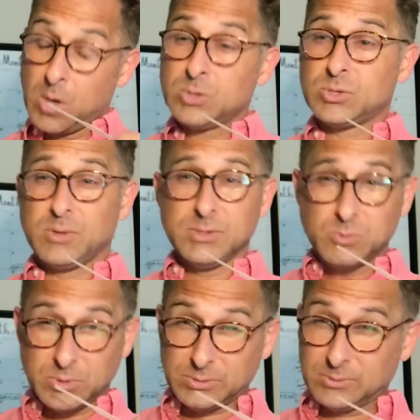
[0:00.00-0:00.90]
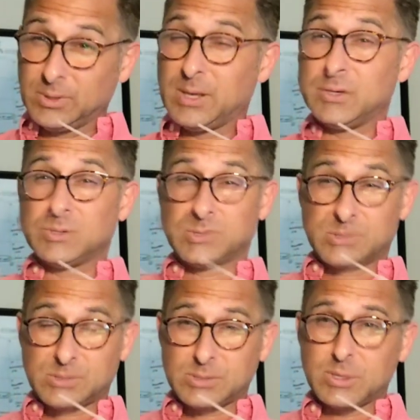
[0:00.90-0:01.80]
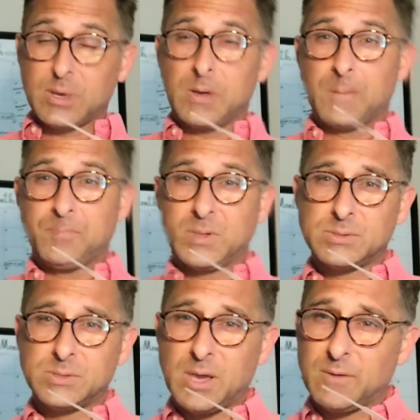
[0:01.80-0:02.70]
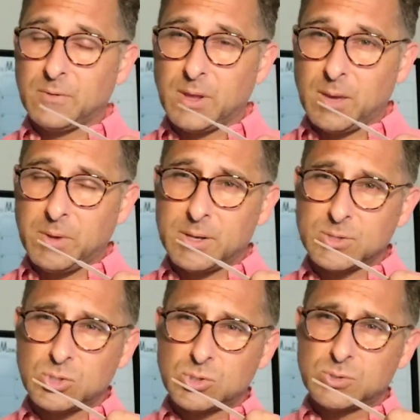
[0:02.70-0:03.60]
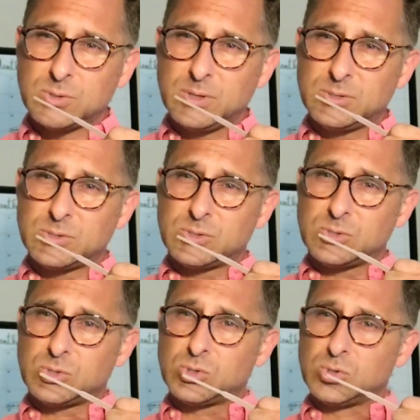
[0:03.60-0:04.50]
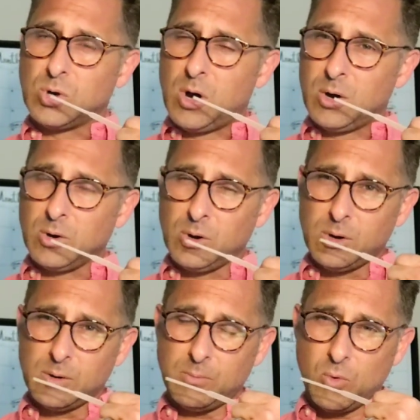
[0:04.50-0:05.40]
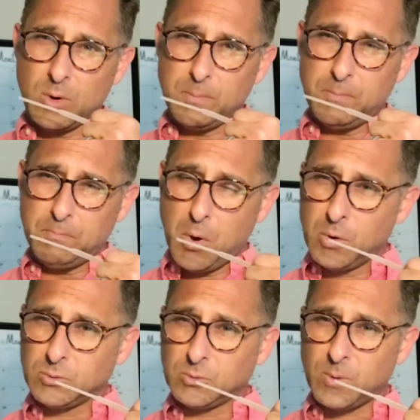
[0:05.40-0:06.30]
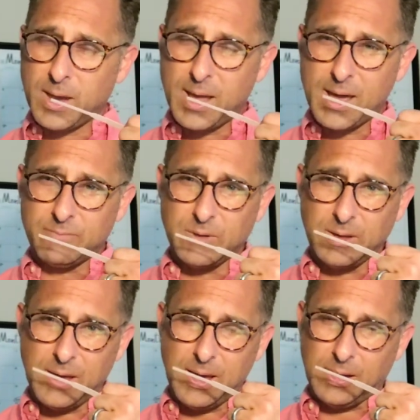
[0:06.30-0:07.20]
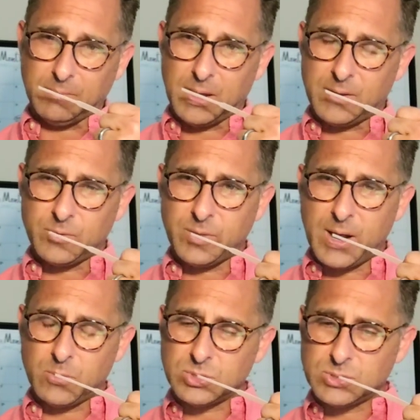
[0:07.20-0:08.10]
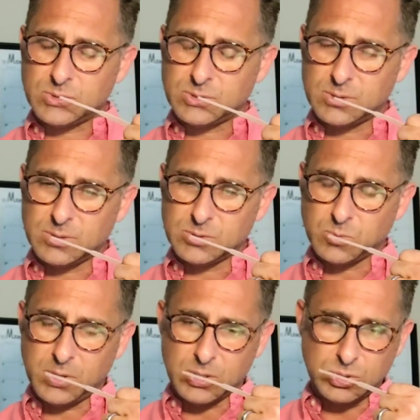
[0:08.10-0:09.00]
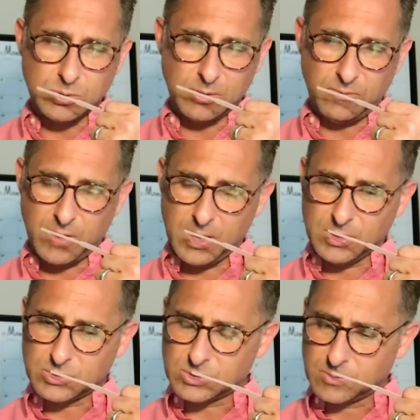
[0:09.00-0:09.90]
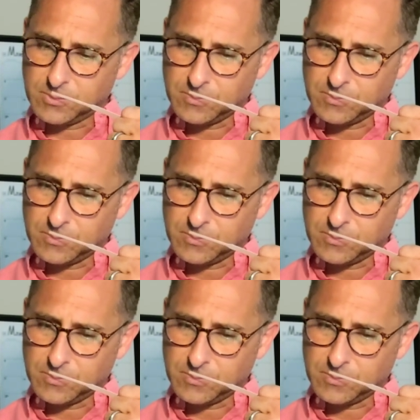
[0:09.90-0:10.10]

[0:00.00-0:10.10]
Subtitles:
So this one is definitely, I mean, it's stronger, more potent right out of the gate. Man, that one just, this one hits you in the face.